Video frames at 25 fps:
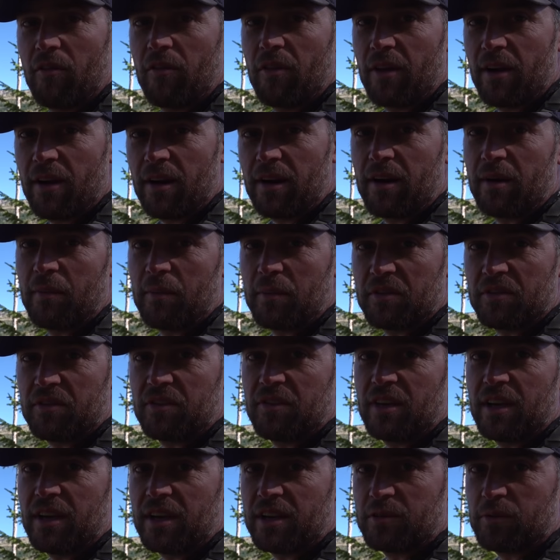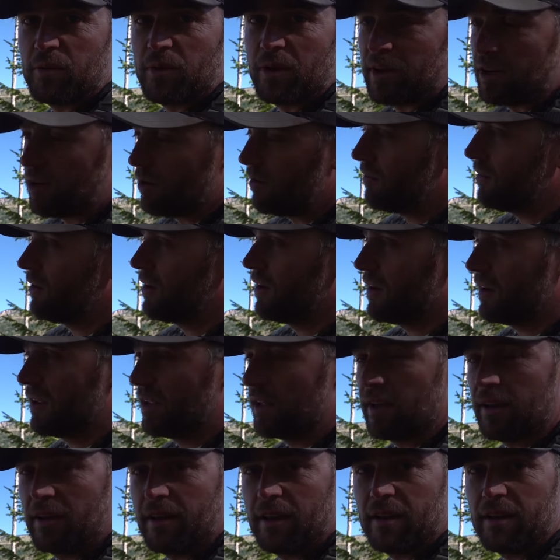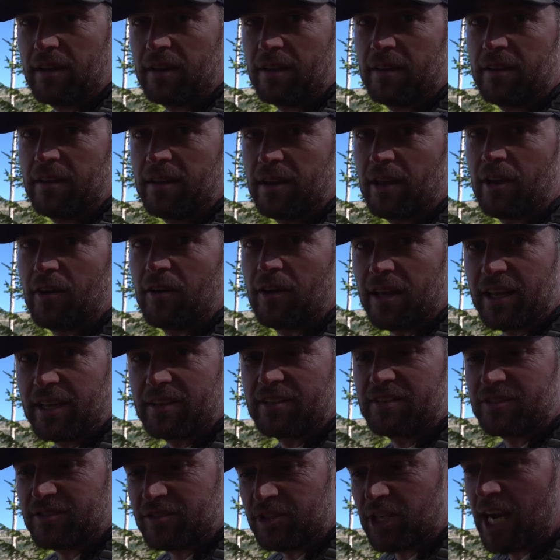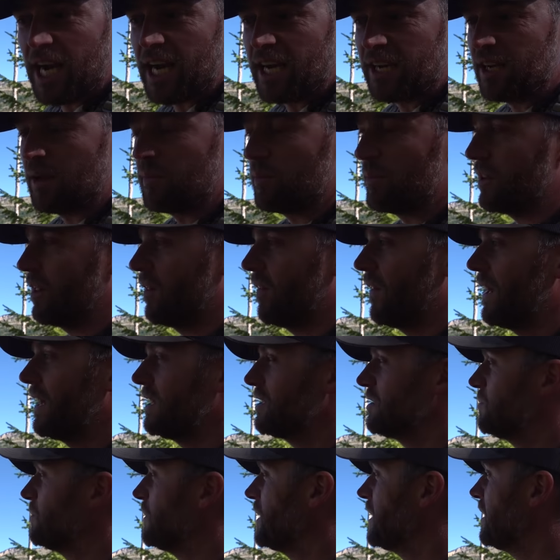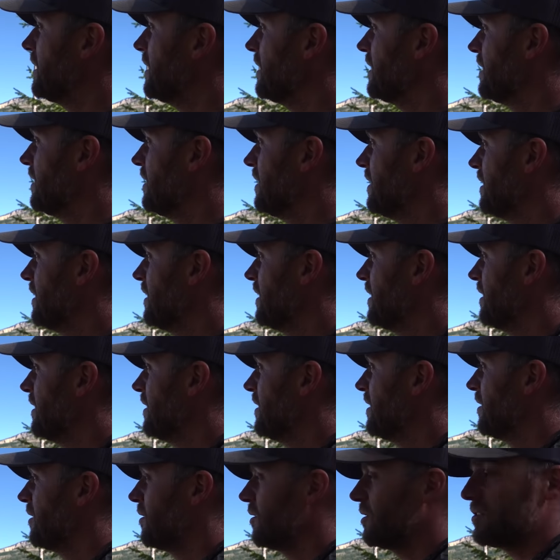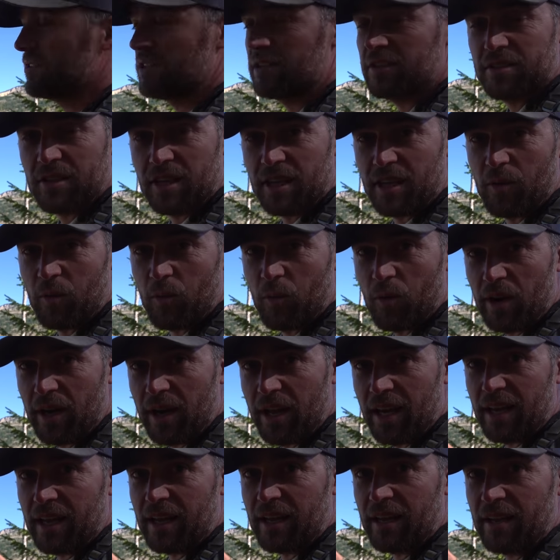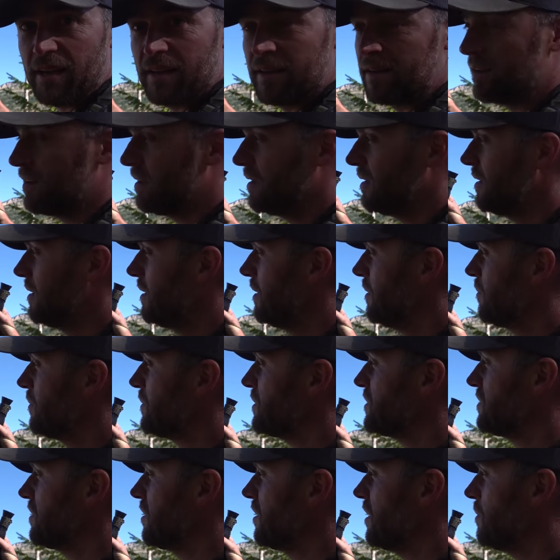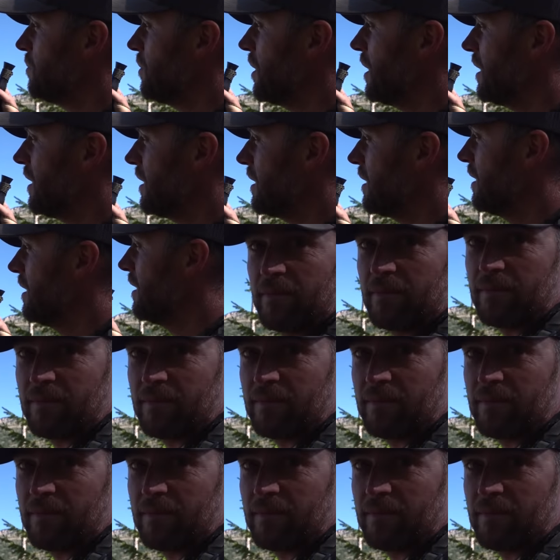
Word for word: over there. I'm a six. We're gonna go over there and kill it. You know, and he gets jacked up in the last minute. Or is this like a 180 Missouri buck?